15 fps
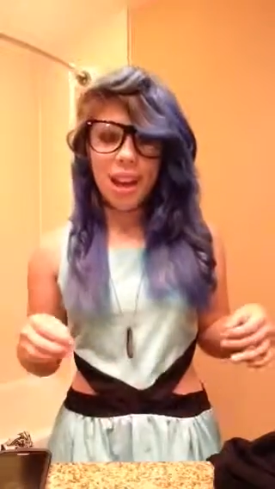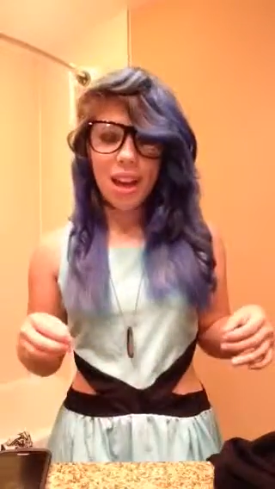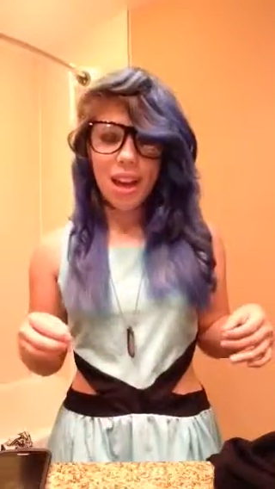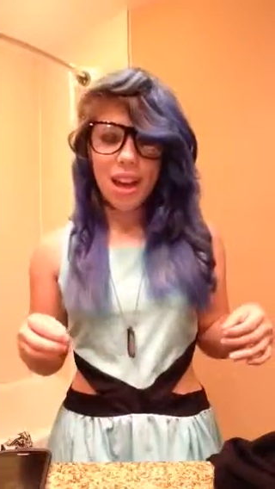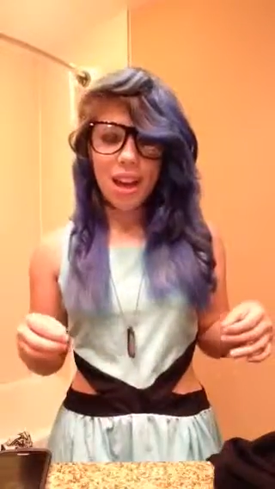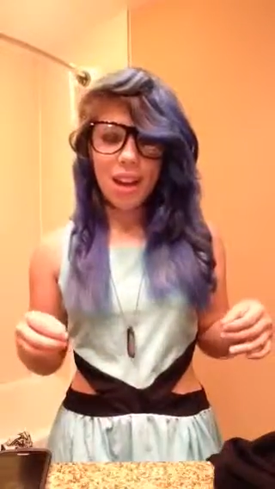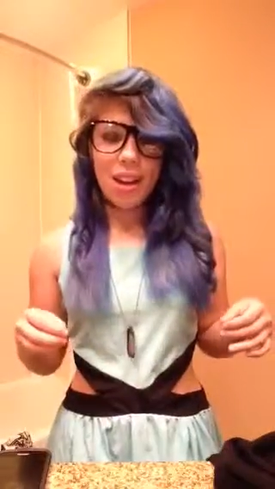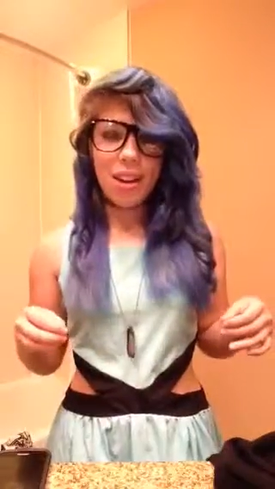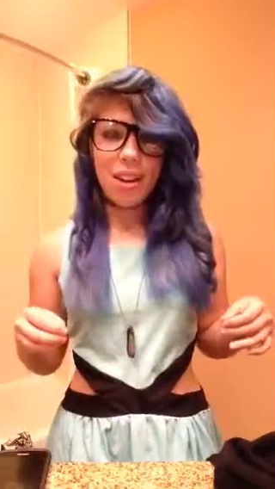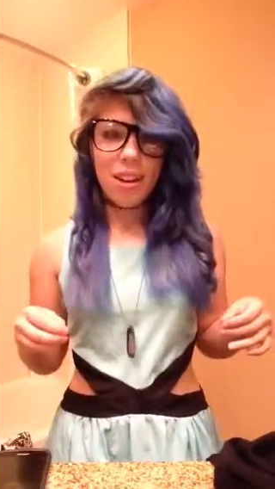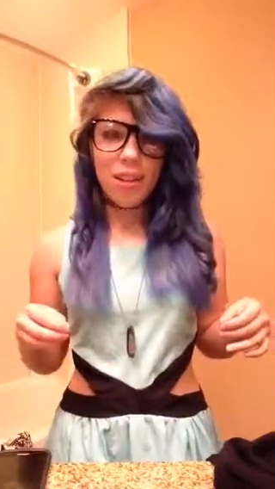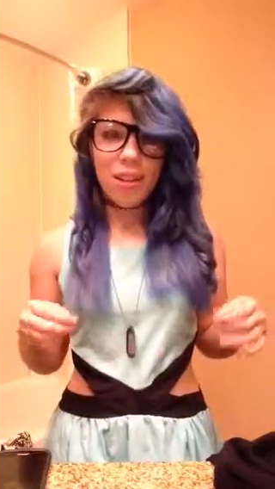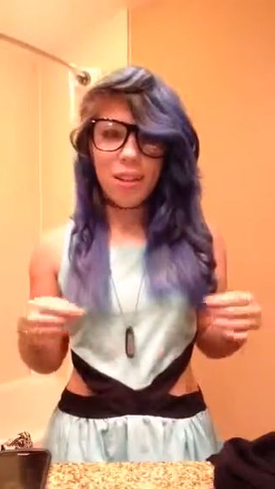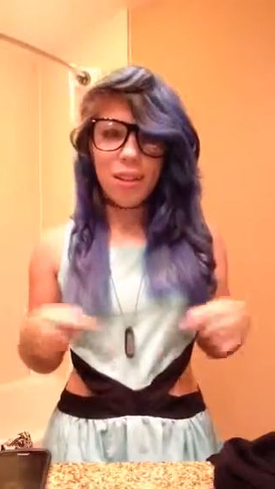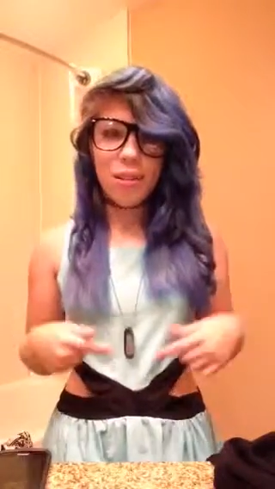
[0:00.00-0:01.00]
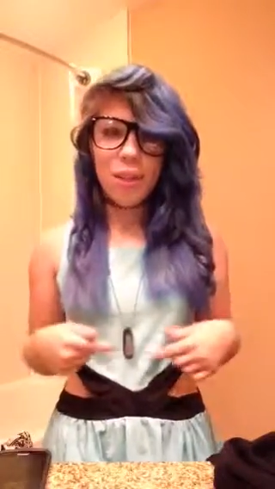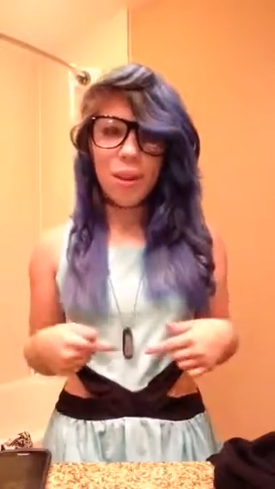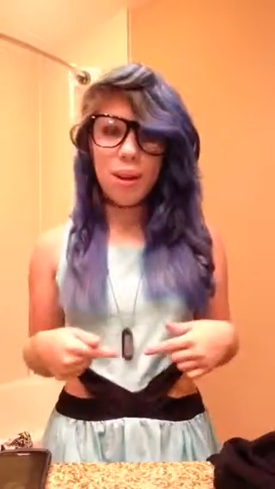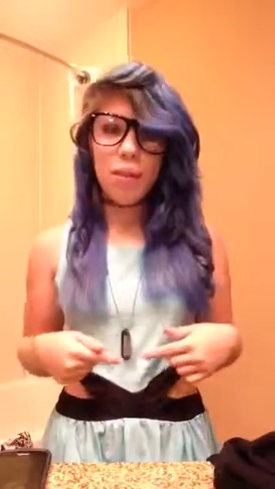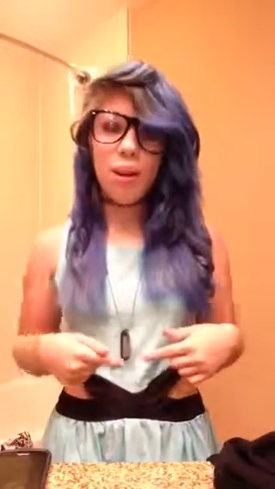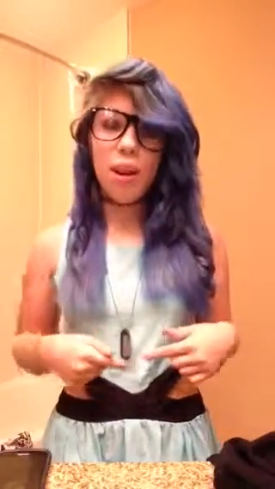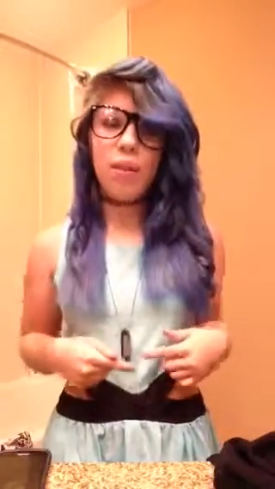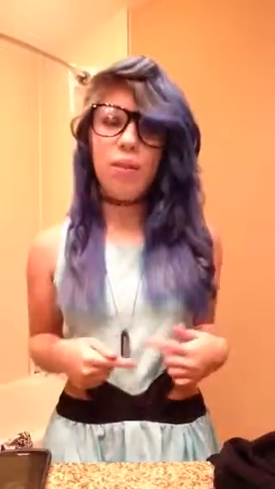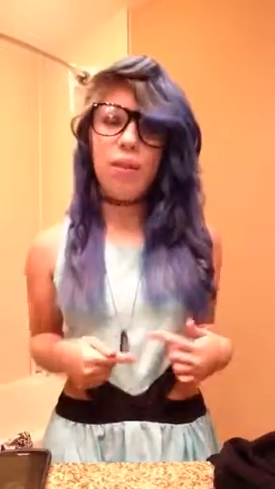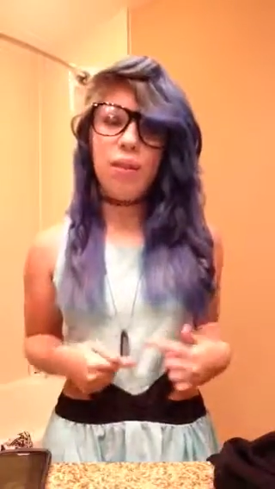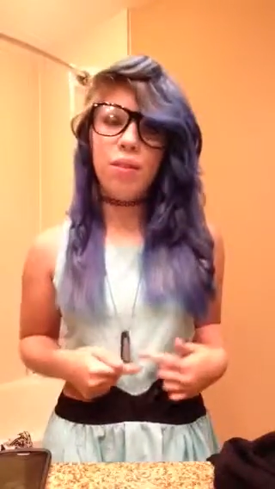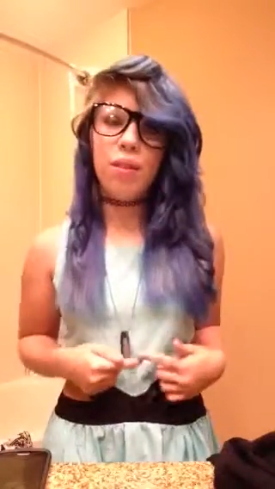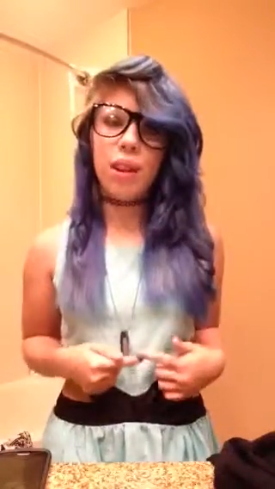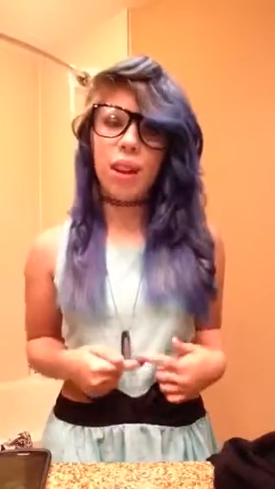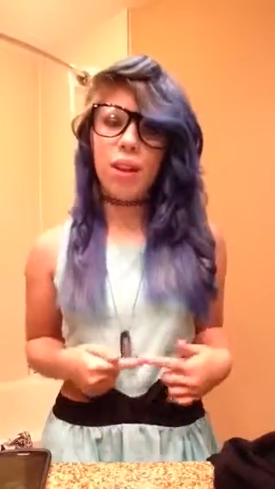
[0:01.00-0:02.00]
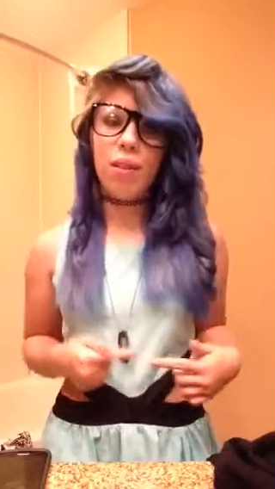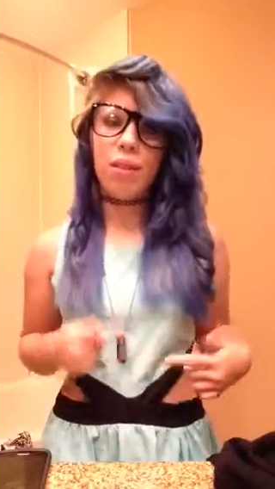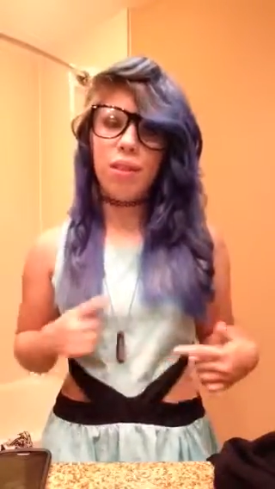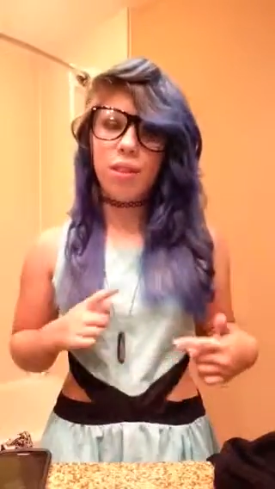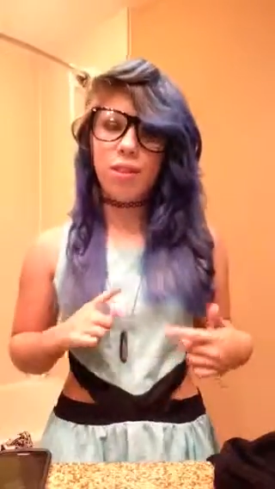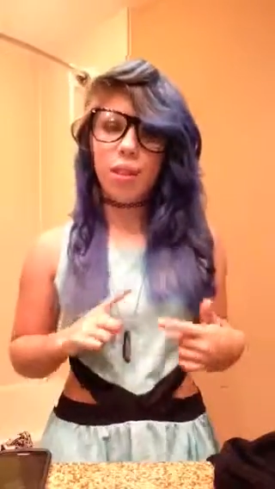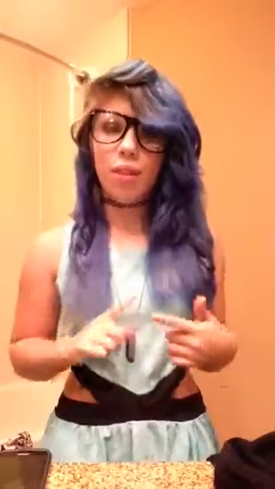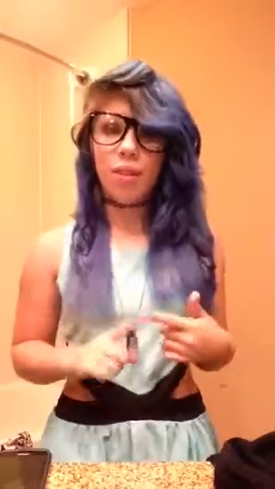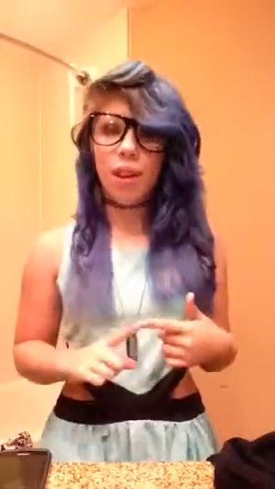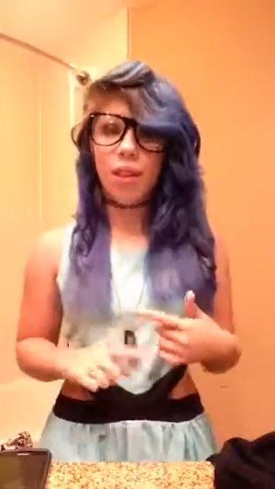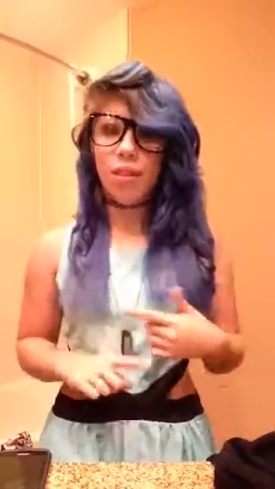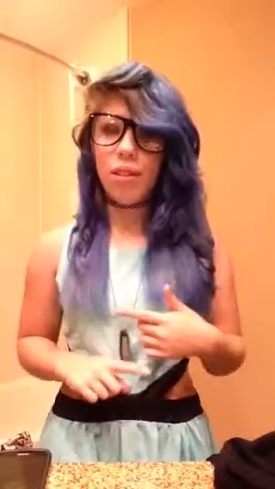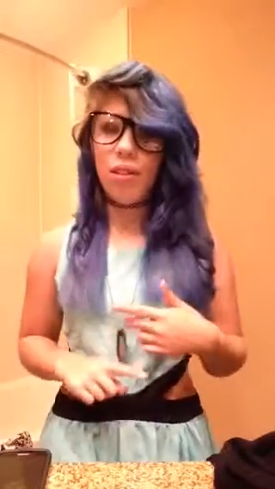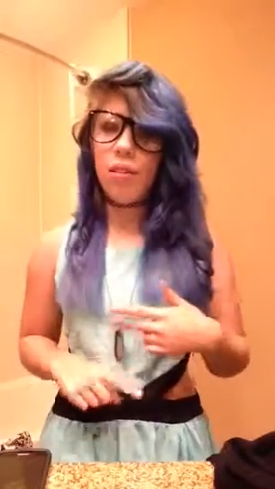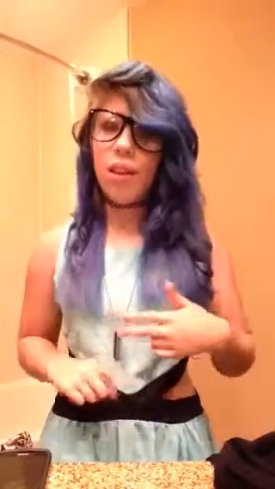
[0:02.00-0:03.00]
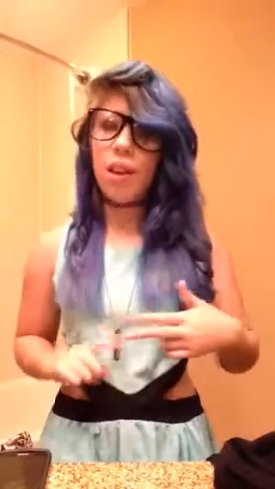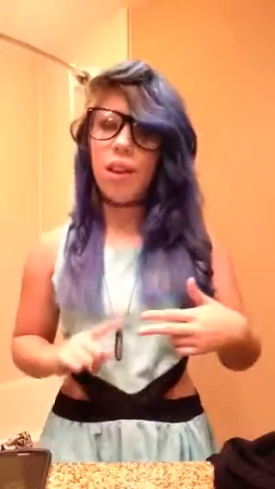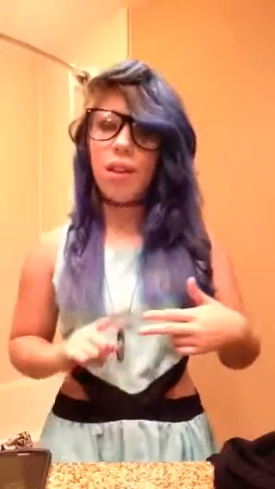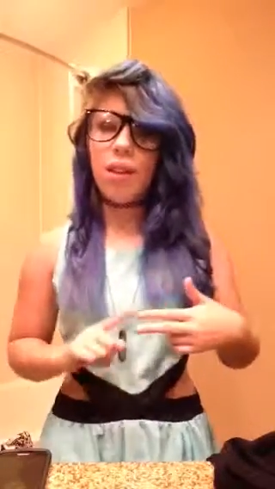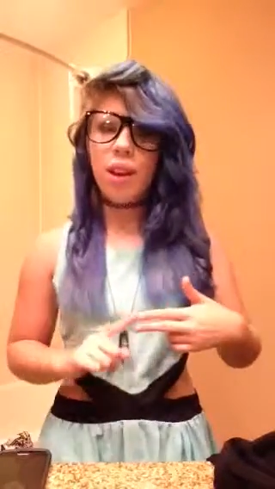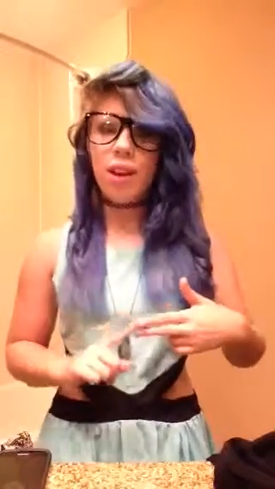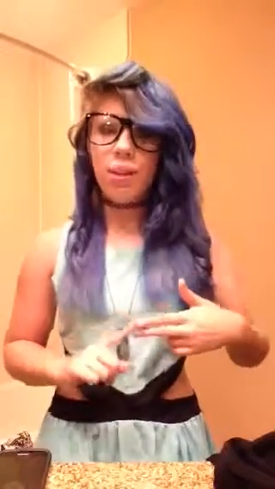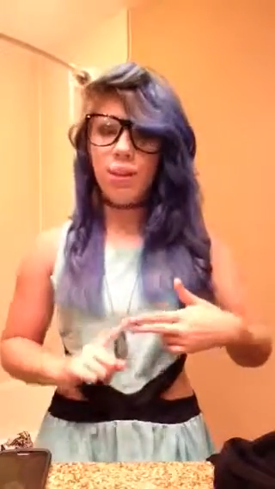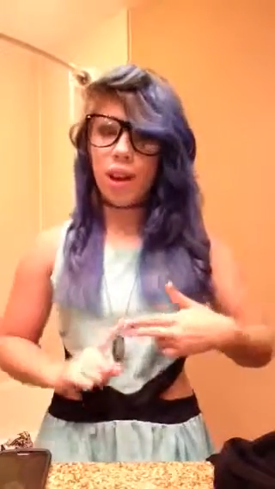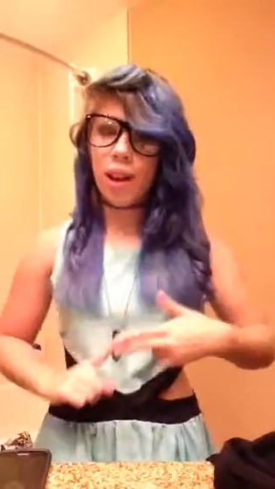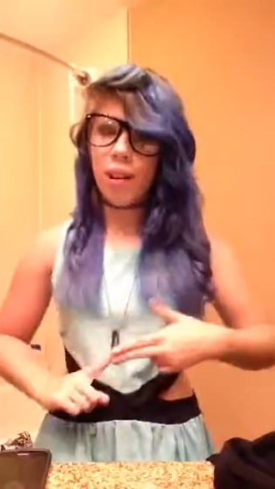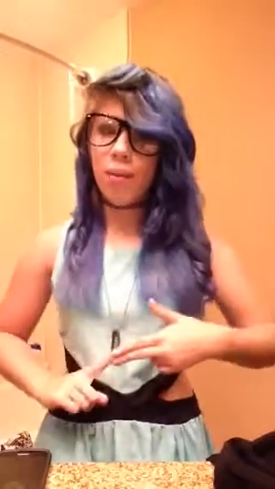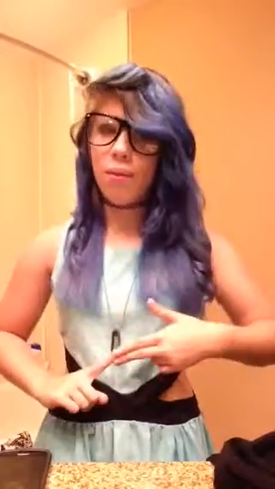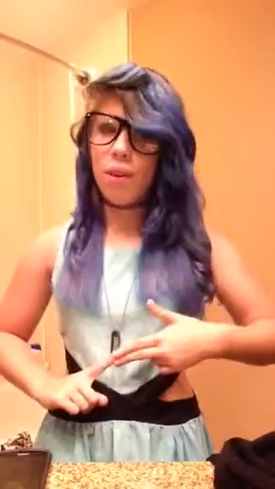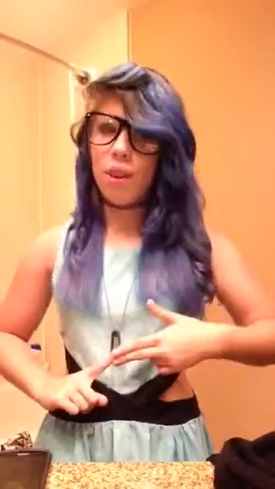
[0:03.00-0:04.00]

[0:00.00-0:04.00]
And this week we have two videos because we have intro video and then random